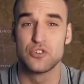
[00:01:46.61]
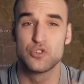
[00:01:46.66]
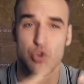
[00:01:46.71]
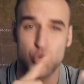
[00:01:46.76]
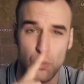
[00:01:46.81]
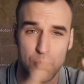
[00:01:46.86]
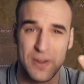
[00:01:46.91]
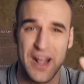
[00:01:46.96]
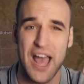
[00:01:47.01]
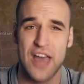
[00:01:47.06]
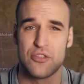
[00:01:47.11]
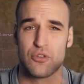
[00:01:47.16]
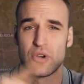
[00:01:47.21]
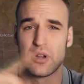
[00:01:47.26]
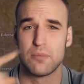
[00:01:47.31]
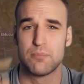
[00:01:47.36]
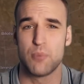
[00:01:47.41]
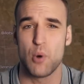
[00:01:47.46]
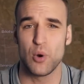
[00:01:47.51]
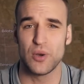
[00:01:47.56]
troop
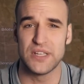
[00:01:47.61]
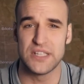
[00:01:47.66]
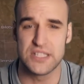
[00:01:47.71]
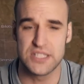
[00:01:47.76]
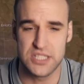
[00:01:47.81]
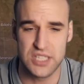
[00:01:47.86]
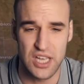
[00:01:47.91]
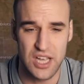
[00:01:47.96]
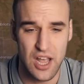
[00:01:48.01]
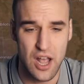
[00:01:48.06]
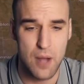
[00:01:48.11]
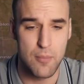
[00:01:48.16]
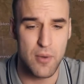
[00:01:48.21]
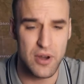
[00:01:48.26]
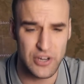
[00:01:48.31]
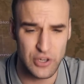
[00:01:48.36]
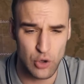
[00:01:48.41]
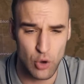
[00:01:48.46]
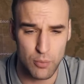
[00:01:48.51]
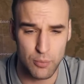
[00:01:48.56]
gathering points.
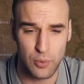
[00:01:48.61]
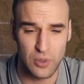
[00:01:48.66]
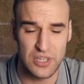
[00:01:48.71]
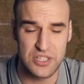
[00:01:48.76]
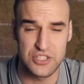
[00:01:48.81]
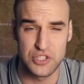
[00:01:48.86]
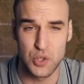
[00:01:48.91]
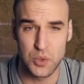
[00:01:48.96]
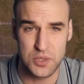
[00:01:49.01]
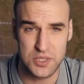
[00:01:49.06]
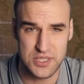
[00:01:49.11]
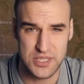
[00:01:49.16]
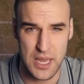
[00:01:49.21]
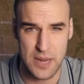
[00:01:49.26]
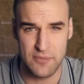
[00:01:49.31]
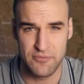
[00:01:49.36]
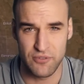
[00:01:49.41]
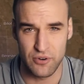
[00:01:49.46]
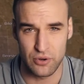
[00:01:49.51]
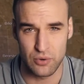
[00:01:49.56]
Mariupol is not
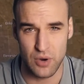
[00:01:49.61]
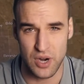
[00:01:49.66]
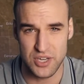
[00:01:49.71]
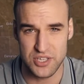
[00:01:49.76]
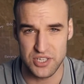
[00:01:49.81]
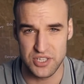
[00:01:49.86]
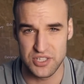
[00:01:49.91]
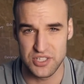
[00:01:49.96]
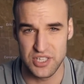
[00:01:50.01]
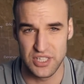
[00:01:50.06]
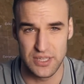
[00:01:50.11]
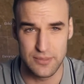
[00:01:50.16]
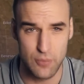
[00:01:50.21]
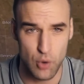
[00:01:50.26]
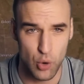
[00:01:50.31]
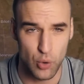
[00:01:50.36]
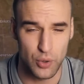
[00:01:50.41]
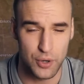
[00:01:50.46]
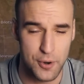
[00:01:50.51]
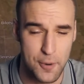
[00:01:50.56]
safe for Russians
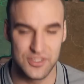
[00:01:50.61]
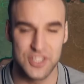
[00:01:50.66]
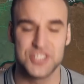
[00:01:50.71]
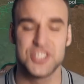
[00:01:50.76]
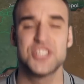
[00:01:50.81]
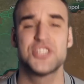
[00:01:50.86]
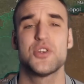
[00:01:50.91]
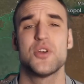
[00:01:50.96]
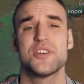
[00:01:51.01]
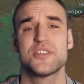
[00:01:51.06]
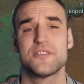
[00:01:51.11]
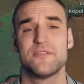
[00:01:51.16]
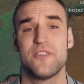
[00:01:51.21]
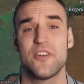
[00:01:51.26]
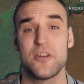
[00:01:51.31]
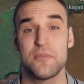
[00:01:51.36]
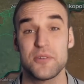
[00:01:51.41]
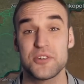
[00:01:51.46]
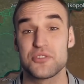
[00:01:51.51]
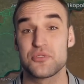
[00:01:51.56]
anymore. The situation
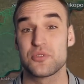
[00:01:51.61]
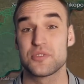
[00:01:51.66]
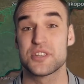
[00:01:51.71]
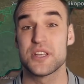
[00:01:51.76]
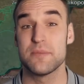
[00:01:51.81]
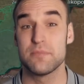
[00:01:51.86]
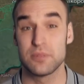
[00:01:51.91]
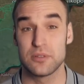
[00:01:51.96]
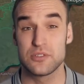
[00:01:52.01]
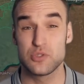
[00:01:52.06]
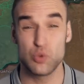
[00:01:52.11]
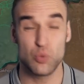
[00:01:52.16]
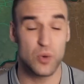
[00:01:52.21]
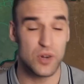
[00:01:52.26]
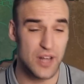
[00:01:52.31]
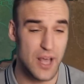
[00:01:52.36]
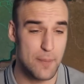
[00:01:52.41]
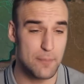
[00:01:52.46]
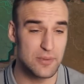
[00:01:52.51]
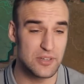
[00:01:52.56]
very much resembles to
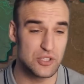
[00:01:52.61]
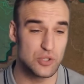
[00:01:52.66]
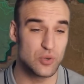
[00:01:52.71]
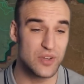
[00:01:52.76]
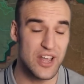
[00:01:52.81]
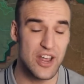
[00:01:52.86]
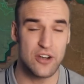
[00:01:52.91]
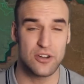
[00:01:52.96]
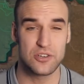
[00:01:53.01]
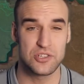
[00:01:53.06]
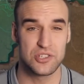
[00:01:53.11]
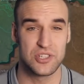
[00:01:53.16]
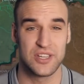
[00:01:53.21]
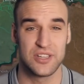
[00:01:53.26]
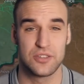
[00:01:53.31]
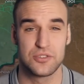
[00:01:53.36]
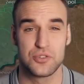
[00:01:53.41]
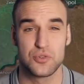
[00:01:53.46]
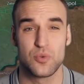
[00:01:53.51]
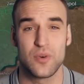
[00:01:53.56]
what happened to Kherson
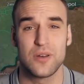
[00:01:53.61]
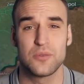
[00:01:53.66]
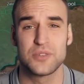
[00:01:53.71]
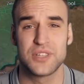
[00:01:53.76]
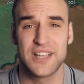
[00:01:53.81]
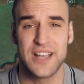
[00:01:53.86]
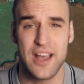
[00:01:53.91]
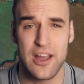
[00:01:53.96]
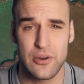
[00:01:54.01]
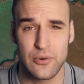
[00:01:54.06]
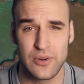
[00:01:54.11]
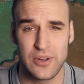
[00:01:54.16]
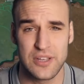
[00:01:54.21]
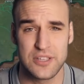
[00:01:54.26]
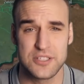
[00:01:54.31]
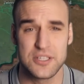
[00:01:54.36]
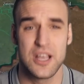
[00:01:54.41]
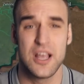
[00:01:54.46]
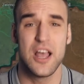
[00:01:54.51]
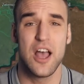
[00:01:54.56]
and the surrounding
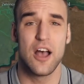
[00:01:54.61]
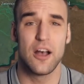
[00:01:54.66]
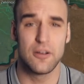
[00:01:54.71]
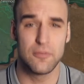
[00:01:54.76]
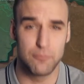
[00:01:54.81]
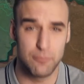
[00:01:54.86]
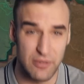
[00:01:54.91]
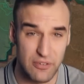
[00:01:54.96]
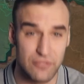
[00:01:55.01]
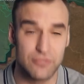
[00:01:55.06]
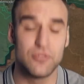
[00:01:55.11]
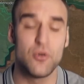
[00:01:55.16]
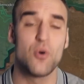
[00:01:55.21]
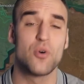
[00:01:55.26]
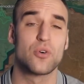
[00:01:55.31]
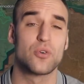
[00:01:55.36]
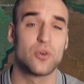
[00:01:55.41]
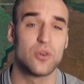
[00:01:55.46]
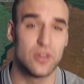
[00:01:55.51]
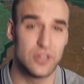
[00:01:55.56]
areas
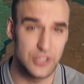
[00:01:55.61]
before